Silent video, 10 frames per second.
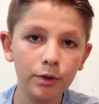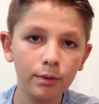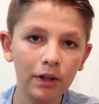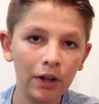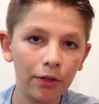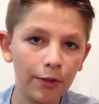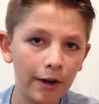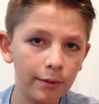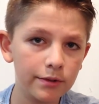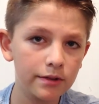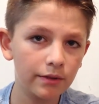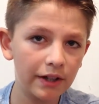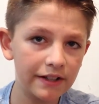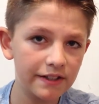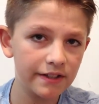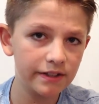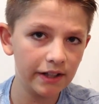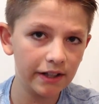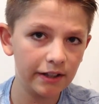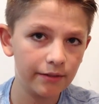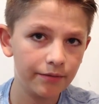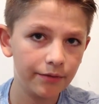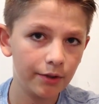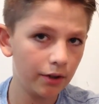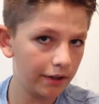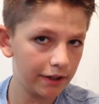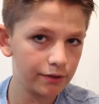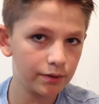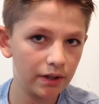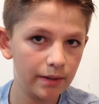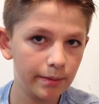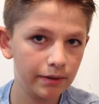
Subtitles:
doing 1,000 races a day on Nitro Type?